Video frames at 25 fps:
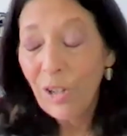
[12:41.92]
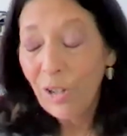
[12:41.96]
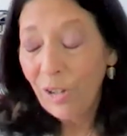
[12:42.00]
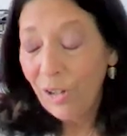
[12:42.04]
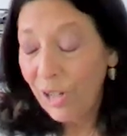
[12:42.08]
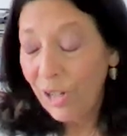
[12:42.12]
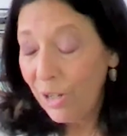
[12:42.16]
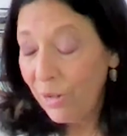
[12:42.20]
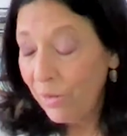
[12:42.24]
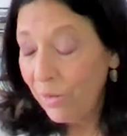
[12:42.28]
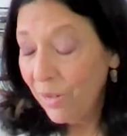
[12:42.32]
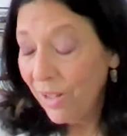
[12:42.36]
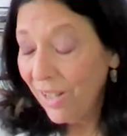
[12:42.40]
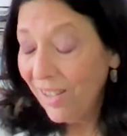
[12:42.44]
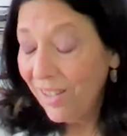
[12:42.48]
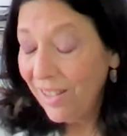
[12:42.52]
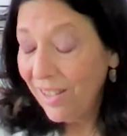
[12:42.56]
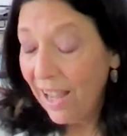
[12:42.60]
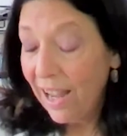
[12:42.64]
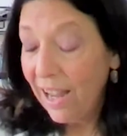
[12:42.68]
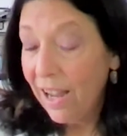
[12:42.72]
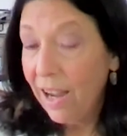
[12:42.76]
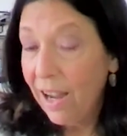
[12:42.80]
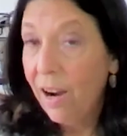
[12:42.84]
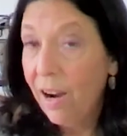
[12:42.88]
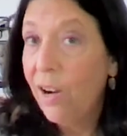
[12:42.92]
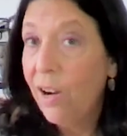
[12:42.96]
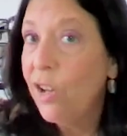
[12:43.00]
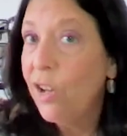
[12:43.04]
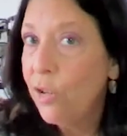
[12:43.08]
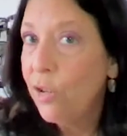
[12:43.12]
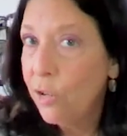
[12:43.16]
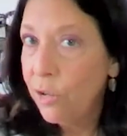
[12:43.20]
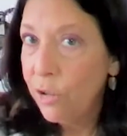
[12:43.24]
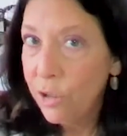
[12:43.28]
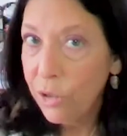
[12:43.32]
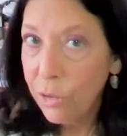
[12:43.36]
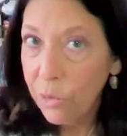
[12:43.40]
attorney will say, are
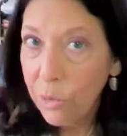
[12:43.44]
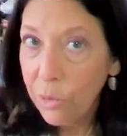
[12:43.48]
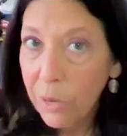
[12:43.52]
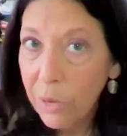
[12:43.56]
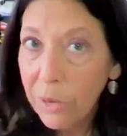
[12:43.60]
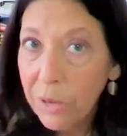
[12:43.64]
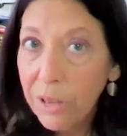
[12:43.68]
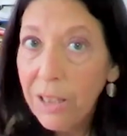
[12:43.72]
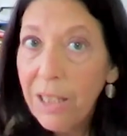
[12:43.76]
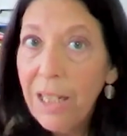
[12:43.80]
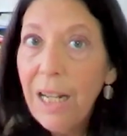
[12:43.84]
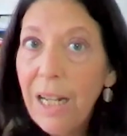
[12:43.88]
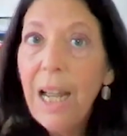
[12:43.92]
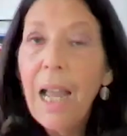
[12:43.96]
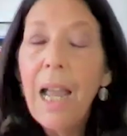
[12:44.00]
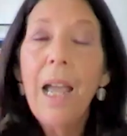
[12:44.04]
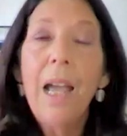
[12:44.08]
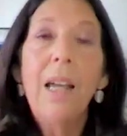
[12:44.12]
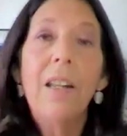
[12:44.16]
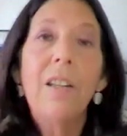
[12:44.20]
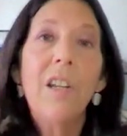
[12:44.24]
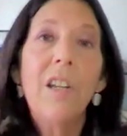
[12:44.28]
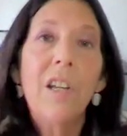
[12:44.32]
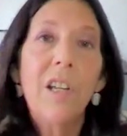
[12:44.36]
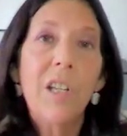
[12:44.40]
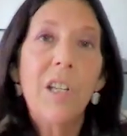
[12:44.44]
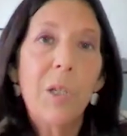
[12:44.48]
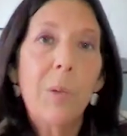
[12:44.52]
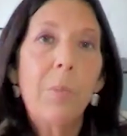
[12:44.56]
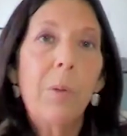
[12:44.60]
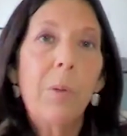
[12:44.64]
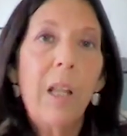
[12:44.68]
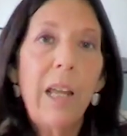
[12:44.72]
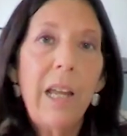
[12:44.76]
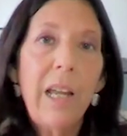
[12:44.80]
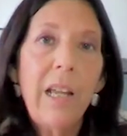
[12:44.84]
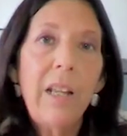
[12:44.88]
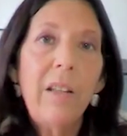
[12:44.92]
you sure? And
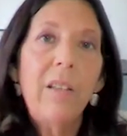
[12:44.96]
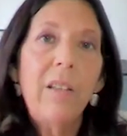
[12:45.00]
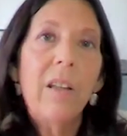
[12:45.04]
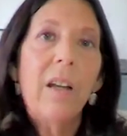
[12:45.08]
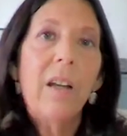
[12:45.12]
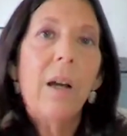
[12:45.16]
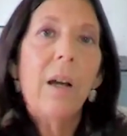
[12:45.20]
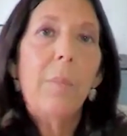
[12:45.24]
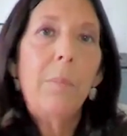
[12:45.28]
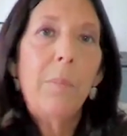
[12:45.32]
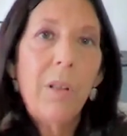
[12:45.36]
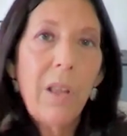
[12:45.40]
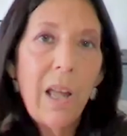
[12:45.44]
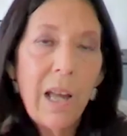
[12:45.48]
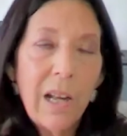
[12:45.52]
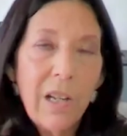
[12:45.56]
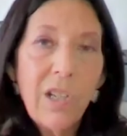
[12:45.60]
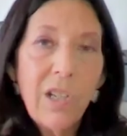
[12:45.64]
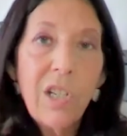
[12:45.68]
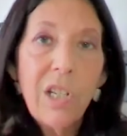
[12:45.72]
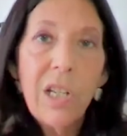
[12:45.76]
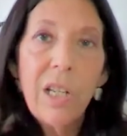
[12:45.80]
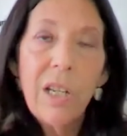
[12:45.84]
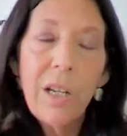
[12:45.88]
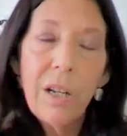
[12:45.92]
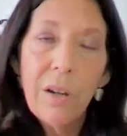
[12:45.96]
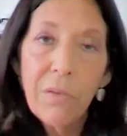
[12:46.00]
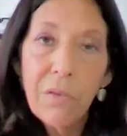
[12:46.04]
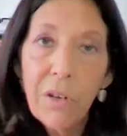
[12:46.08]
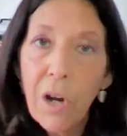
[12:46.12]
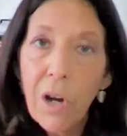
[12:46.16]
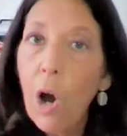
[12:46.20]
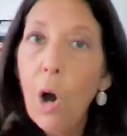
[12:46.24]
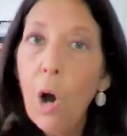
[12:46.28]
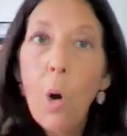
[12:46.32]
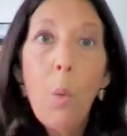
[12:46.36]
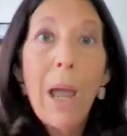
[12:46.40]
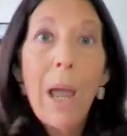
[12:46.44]
explain the complexity of
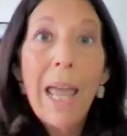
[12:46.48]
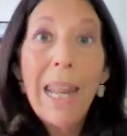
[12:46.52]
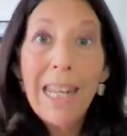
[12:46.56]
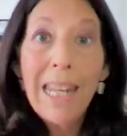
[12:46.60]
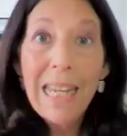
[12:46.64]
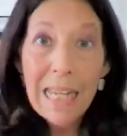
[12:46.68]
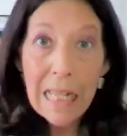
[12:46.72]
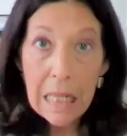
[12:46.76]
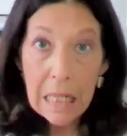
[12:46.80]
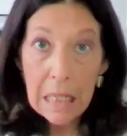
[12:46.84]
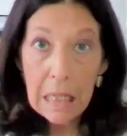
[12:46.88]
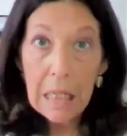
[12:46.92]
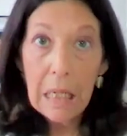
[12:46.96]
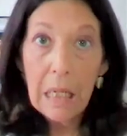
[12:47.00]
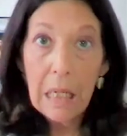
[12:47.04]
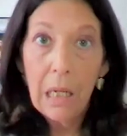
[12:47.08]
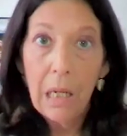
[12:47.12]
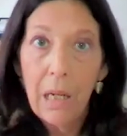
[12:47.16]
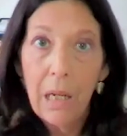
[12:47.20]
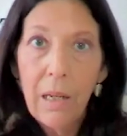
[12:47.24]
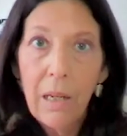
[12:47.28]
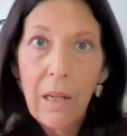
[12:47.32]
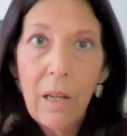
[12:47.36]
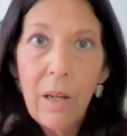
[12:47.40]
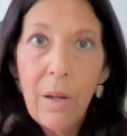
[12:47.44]
co-anything,